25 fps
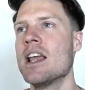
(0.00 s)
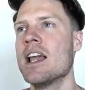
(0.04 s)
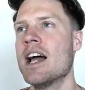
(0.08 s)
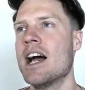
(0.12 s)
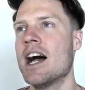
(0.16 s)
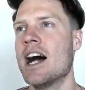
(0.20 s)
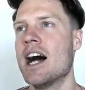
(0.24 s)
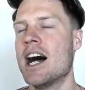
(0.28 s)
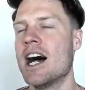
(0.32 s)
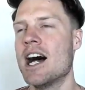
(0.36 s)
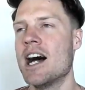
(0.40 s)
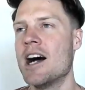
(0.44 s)

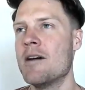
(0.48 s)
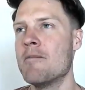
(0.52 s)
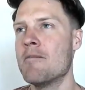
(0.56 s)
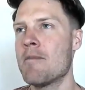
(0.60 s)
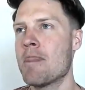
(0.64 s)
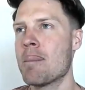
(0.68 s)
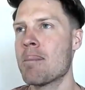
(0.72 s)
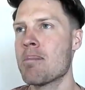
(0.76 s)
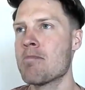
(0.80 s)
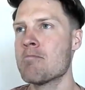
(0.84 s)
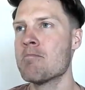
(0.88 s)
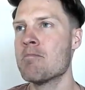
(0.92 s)

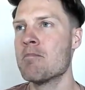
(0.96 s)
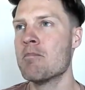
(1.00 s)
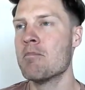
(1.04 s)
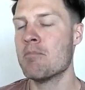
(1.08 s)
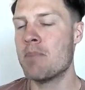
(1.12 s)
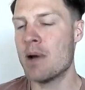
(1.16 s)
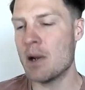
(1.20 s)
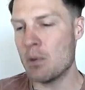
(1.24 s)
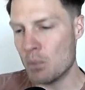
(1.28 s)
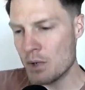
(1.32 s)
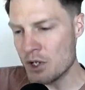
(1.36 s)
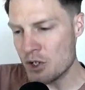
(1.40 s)

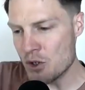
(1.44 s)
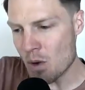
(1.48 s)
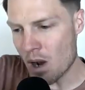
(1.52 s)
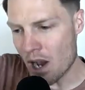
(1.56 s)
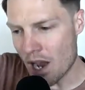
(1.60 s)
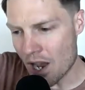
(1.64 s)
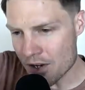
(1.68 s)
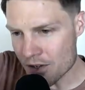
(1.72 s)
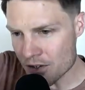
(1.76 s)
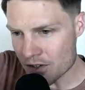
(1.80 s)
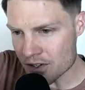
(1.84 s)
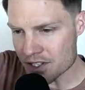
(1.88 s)
But when you
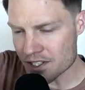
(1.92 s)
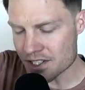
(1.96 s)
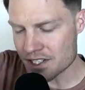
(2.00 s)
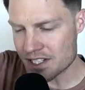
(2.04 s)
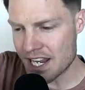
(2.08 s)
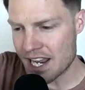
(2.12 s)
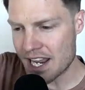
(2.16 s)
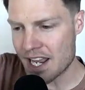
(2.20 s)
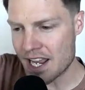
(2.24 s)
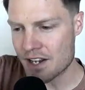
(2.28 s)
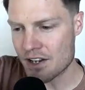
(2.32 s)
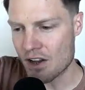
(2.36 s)

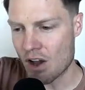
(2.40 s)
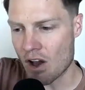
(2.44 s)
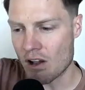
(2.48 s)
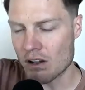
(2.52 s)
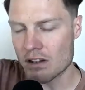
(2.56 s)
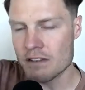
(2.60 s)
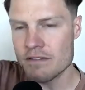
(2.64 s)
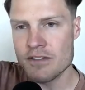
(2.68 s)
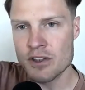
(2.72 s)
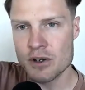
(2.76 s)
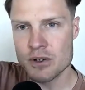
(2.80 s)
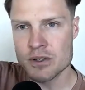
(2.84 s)
understand all of
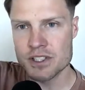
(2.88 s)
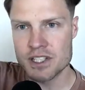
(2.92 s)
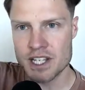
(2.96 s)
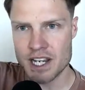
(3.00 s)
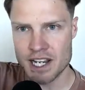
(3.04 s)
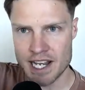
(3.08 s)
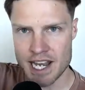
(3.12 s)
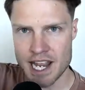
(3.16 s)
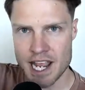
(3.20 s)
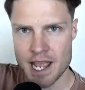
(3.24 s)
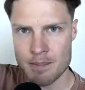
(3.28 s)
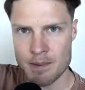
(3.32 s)
those
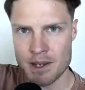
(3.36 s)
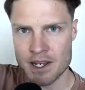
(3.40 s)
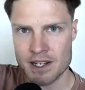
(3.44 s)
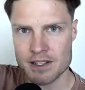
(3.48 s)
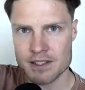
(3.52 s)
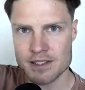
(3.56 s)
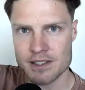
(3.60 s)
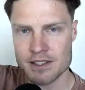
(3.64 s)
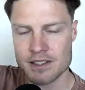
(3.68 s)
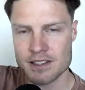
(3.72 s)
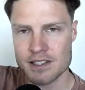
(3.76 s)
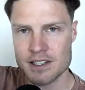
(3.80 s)

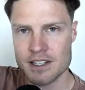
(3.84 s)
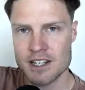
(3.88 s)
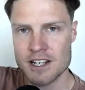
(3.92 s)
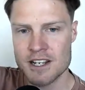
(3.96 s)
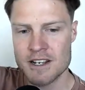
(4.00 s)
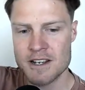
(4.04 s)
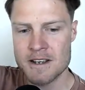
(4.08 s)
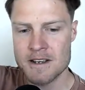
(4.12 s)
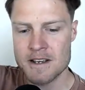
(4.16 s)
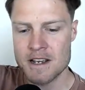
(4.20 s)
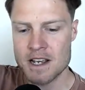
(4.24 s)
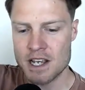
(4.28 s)
dynamics,
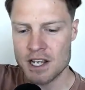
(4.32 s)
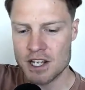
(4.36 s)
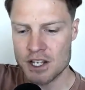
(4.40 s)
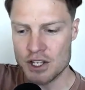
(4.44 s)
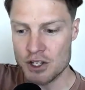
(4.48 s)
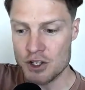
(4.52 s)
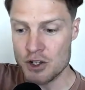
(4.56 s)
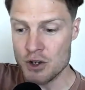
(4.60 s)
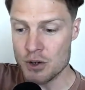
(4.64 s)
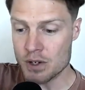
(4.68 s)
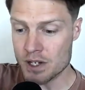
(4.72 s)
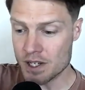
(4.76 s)

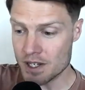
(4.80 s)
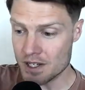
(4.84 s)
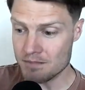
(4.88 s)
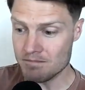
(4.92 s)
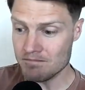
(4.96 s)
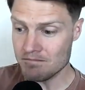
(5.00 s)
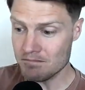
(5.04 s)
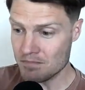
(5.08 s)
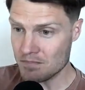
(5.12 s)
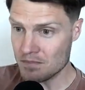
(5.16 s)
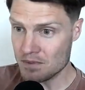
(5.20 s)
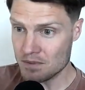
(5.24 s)
you can
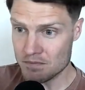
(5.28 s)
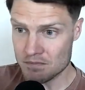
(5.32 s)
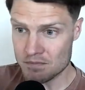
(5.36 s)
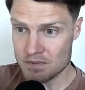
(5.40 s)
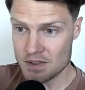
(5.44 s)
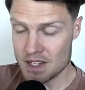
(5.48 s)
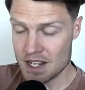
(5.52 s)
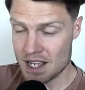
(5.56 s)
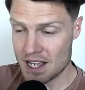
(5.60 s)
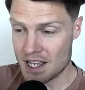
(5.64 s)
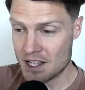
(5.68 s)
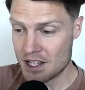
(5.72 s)

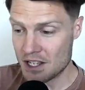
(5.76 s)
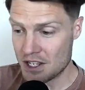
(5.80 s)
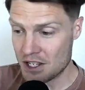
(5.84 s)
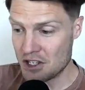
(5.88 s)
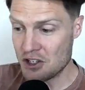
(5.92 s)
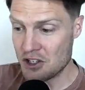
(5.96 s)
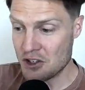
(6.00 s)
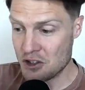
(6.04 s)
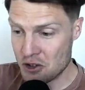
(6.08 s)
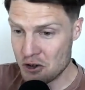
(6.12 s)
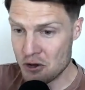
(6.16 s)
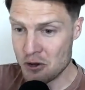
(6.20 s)

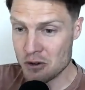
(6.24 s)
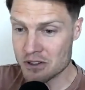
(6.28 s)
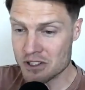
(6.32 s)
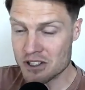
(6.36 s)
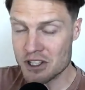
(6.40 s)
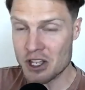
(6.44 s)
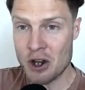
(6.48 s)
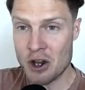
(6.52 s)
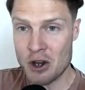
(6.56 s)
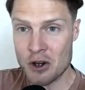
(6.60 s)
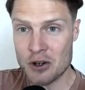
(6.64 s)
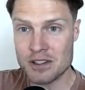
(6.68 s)
use
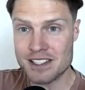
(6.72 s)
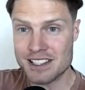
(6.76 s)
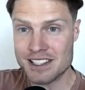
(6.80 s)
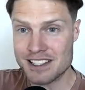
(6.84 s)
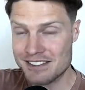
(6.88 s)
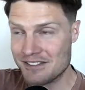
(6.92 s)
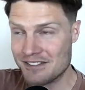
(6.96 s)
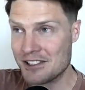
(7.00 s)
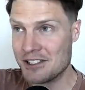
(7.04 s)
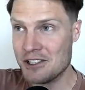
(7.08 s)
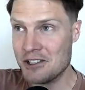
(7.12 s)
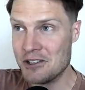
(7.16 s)
those
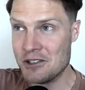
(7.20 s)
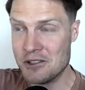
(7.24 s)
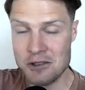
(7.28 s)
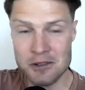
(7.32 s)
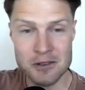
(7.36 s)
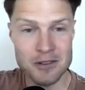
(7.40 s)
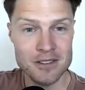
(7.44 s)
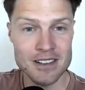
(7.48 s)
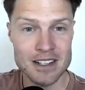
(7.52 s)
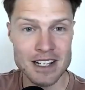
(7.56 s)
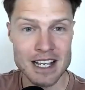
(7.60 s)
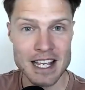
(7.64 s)
to,
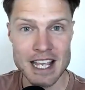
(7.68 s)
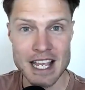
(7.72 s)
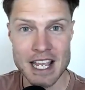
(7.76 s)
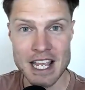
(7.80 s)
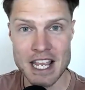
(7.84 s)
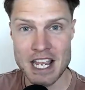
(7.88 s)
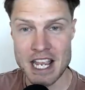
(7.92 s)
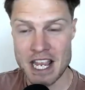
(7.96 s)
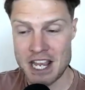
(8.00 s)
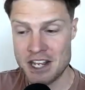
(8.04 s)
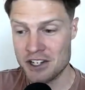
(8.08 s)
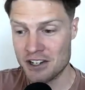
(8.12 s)

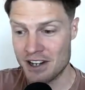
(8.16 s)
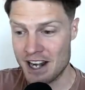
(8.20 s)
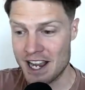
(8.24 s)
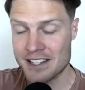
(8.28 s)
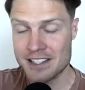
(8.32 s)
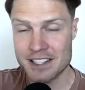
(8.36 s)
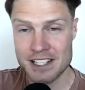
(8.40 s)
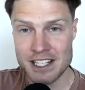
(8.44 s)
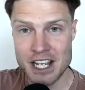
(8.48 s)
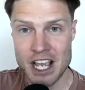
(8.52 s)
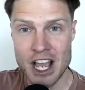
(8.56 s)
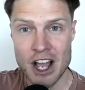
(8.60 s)
in your
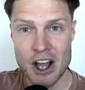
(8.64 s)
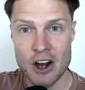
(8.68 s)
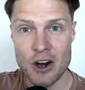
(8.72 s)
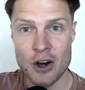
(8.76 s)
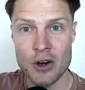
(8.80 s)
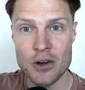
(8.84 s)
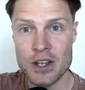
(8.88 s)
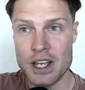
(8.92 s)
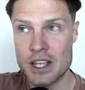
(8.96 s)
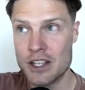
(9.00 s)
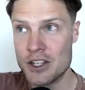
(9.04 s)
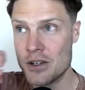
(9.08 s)
SEO,
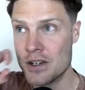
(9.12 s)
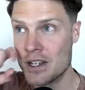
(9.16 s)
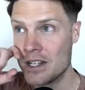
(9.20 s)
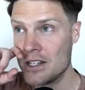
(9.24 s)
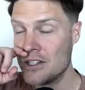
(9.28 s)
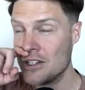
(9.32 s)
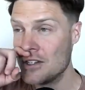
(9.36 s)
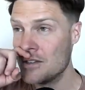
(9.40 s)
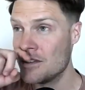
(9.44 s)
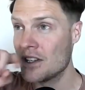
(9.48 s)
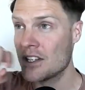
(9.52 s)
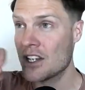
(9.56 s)

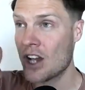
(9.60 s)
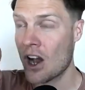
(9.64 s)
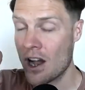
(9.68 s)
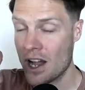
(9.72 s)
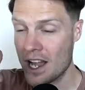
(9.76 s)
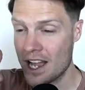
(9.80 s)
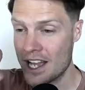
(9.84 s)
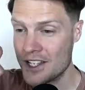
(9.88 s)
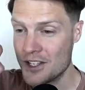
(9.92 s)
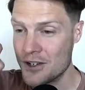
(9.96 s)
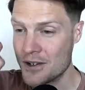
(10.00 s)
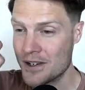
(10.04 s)

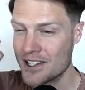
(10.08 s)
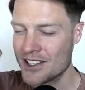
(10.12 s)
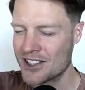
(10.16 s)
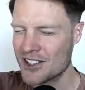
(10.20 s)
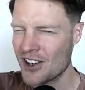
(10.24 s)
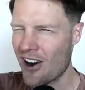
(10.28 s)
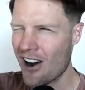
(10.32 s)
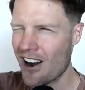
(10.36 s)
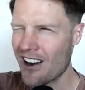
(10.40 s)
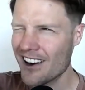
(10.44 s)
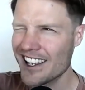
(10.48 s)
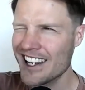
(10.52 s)
you can
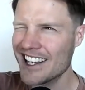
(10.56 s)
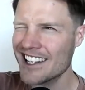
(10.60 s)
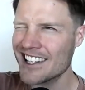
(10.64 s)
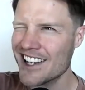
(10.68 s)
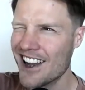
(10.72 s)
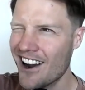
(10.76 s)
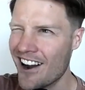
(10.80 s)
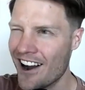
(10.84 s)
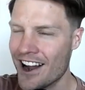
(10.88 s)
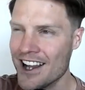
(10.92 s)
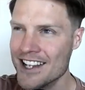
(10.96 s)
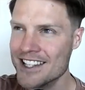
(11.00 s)
target
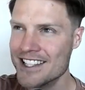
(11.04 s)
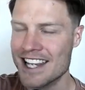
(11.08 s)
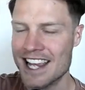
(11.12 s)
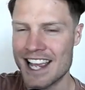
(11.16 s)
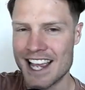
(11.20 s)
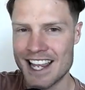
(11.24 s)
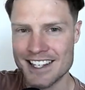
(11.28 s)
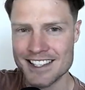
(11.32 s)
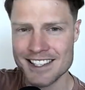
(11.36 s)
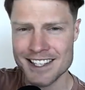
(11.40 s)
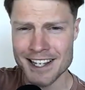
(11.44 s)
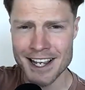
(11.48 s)

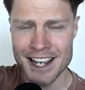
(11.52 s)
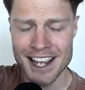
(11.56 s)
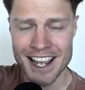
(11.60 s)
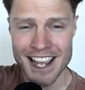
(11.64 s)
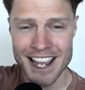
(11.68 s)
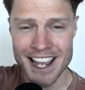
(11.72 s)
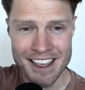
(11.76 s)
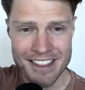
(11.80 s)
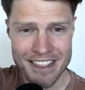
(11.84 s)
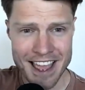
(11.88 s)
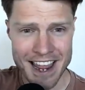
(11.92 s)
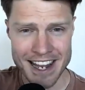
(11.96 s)
content
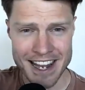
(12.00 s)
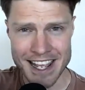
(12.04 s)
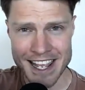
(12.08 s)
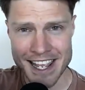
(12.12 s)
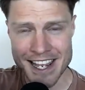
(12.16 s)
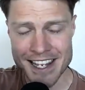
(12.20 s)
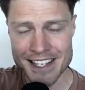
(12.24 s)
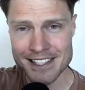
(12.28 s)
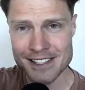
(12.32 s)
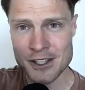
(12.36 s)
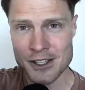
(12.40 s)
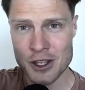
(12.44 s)
that
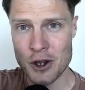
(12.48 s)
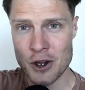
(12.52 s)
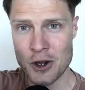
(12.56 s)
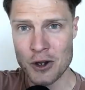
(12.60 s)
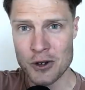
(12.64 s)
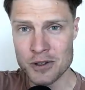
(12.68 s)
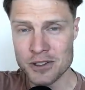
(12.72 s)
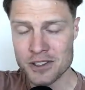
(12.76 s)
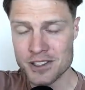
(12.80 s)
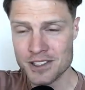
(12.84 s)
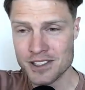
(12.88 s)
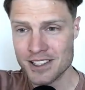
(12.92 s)
hits
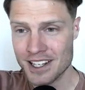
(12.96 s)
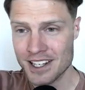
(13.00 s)
those